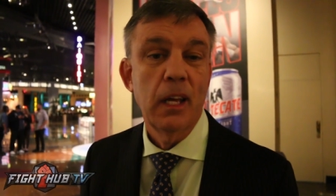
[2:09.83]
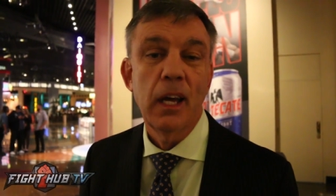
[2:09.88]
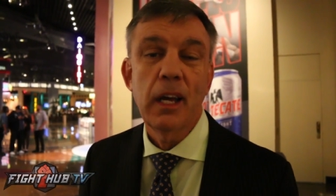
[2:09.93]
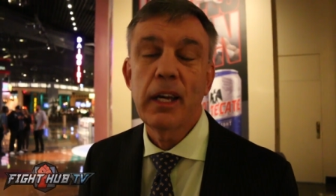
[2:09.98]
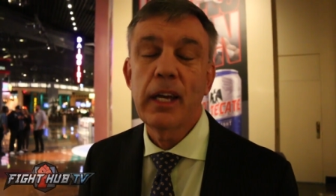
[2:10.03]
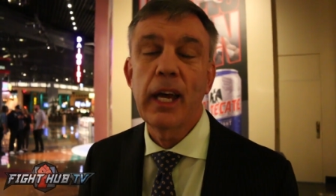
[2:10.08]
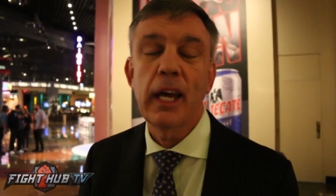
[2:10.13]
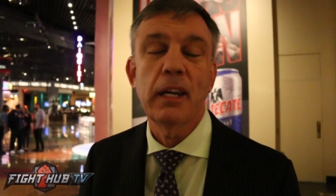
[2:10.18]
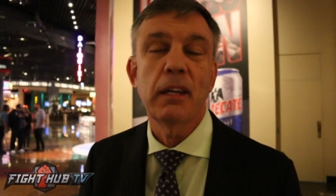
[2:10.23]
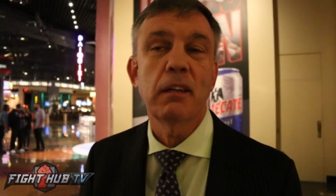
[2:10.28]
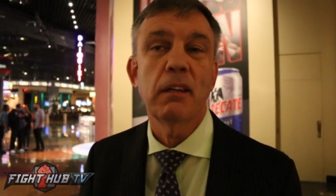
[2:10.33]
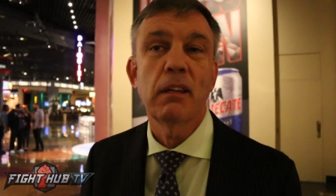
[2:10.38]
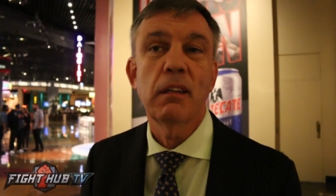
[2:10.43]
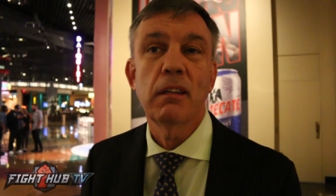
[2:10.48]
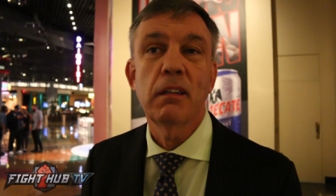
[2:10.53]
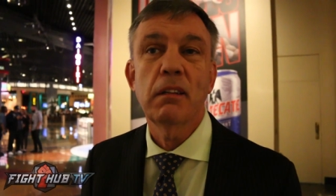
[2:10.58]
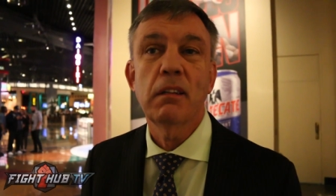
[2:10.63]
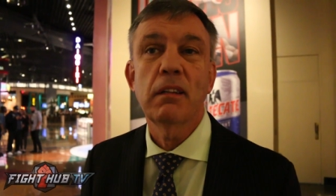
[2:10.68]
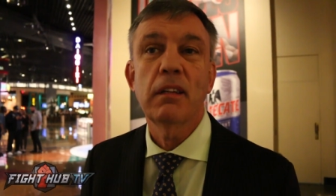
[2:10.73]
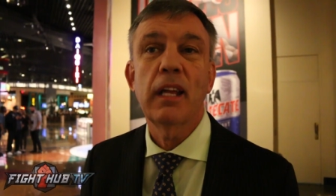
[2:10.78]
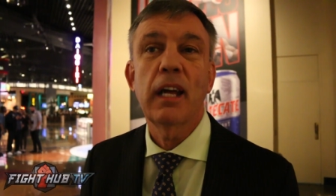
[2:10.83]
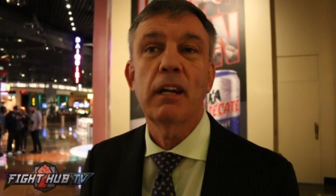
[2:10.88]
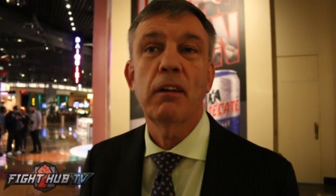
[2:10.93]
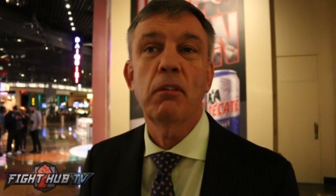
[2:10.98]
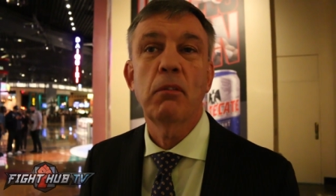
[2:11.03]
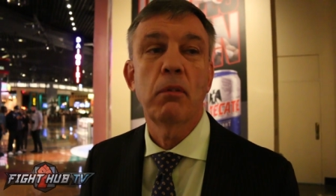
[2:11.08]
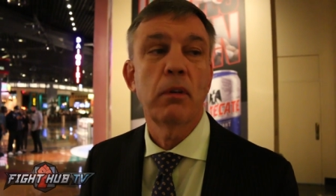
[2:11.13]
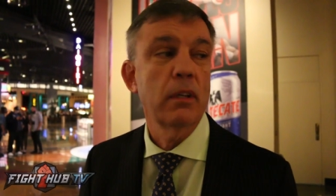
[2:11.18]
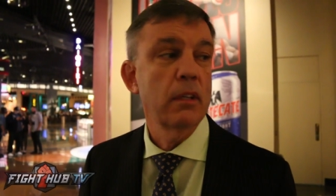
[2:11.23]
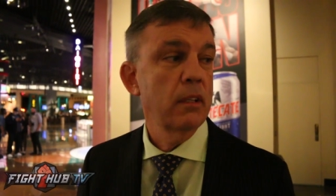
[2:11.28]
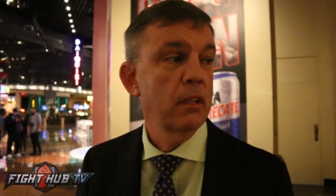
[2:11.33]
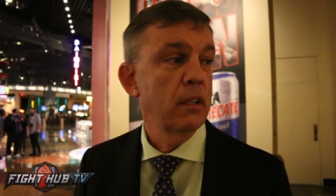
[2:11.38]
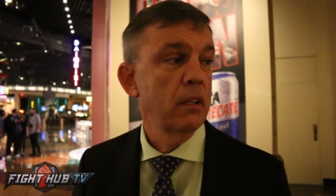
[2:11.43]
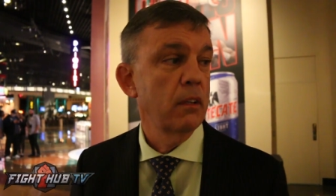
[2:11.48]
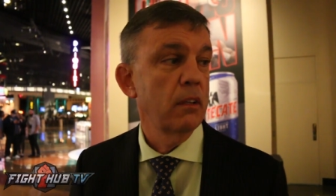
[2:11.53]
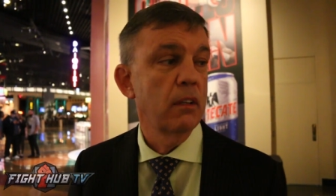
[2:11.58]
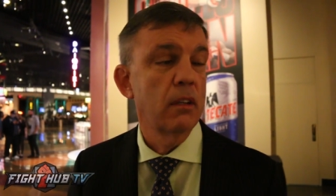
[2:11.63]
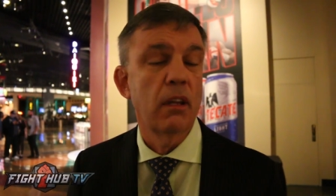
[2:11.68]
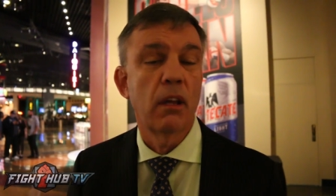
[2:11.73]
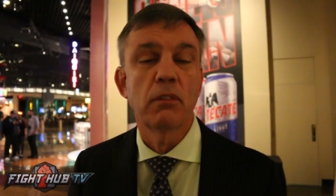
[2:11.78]
Again, not everyone
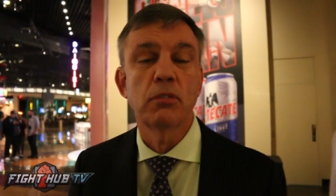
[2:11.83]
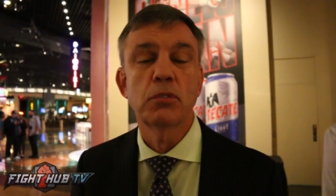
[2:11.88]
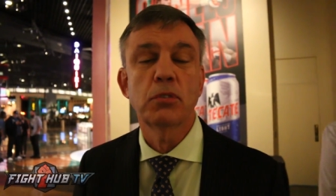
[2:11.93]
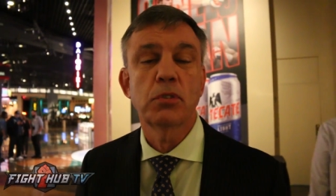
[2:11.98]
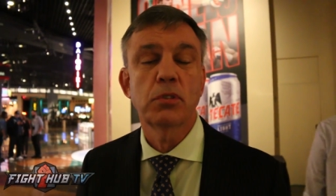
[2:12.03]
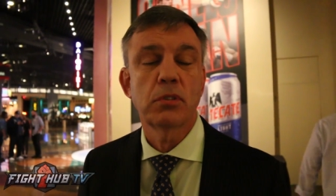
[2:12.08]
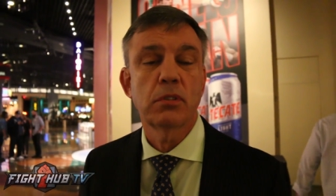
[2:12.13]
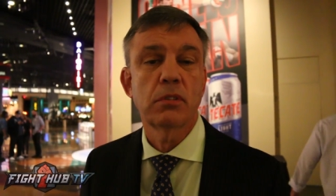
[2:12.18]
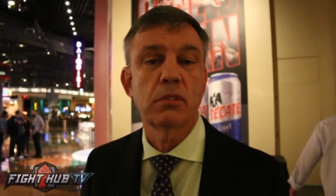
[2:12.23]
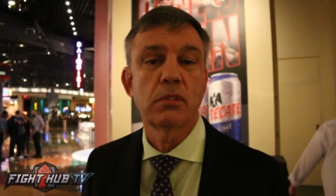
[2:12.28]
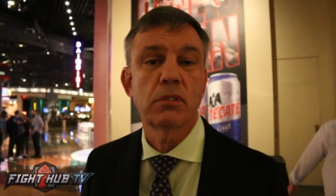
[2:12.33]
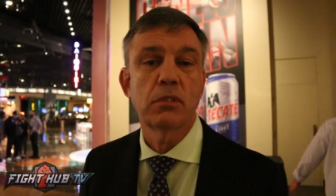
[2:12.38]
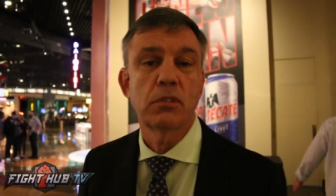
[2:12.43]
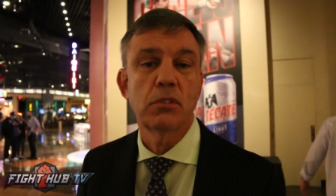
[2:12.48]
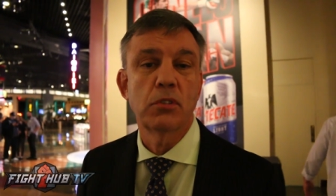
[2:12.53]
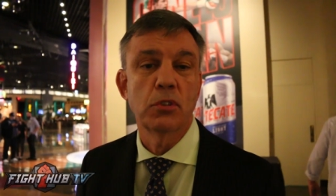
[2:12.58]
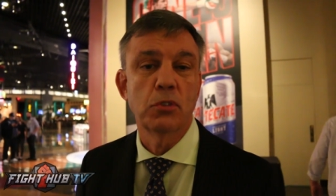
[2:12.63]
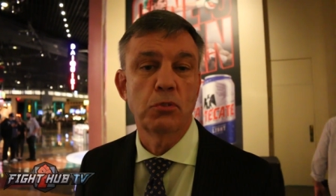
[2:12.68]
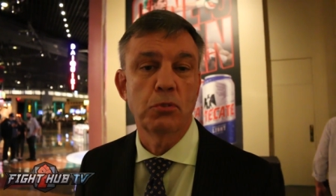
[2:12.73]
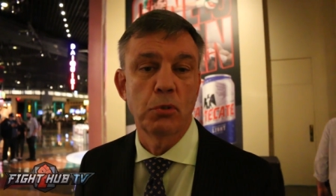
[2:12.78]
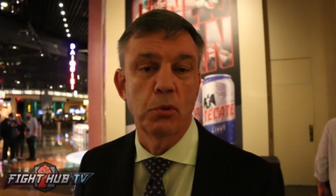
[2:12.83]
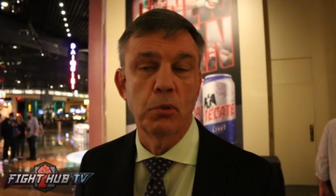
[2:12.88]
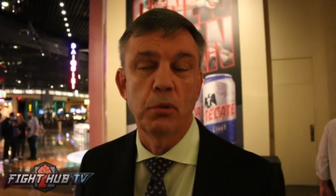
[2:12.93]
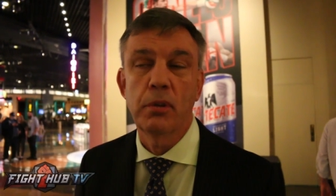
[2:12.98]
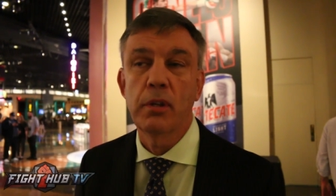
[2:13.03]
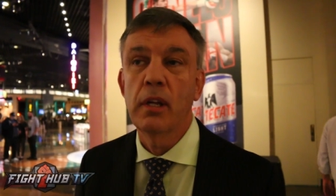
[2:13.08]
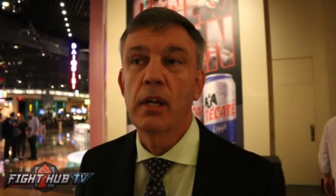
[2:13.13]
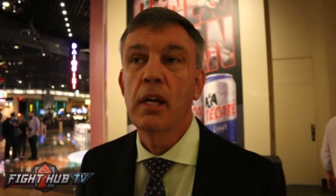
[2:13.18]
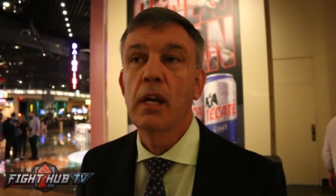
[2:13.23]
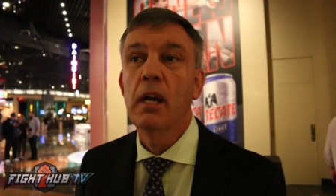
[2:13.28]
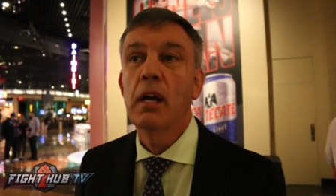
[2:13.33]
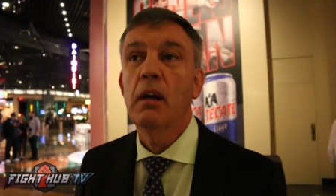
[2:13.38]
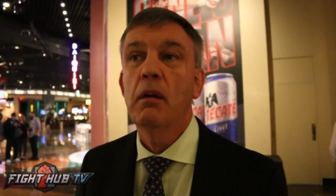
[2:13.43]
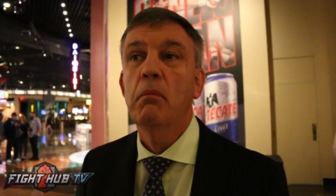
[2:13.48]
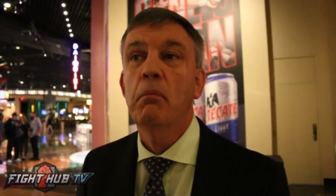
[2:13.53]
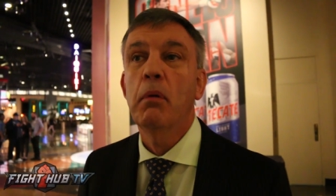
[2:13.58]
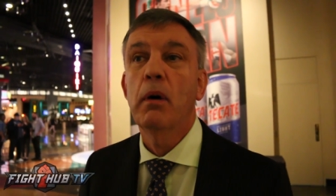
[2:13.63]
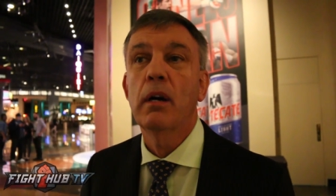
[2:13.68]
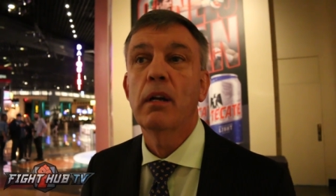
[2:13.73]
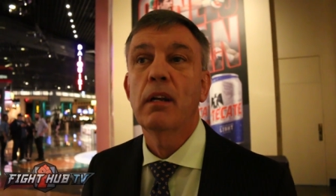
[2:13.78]
loves the truth,
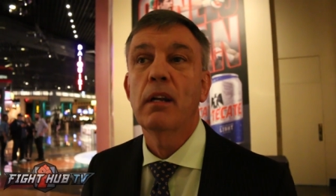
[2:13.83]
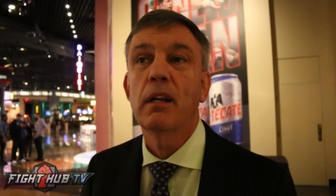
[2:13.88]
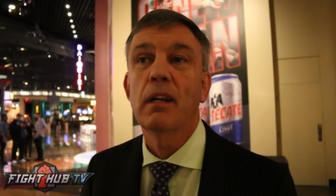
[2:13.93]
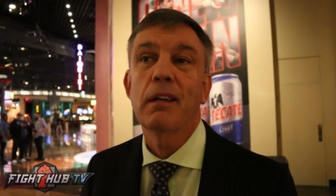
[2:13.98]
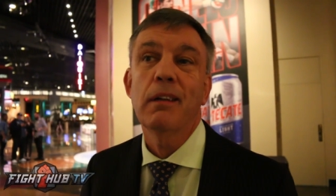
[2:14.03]
but